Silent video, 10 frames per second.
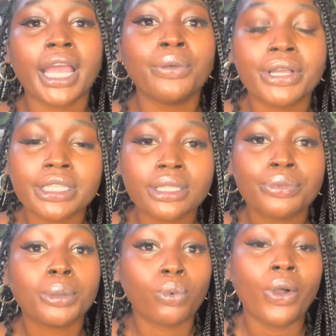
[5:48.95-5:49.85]
Anyways,
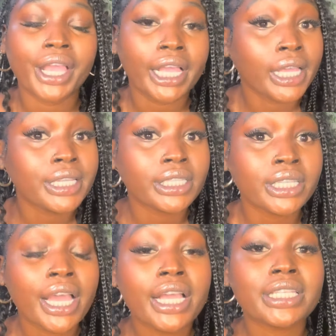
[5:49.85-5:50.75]
the point is
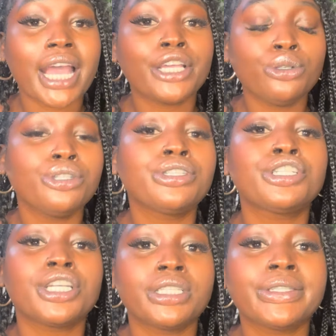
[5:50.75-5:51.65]
that you
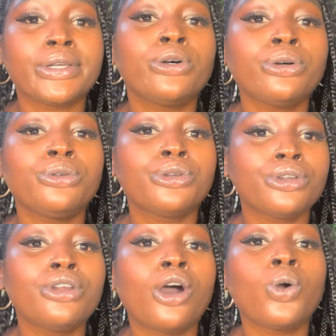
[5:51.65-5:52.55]
should still
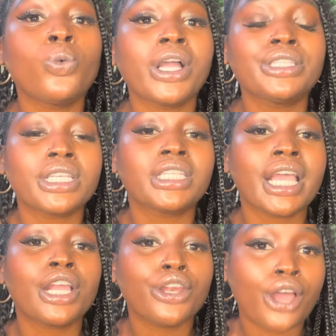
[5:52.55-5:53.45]
know when to
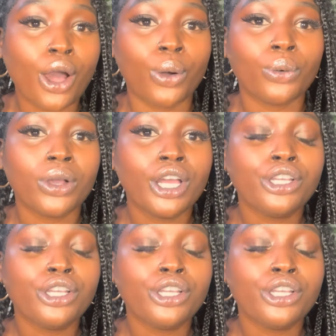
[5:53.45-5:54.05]
say no.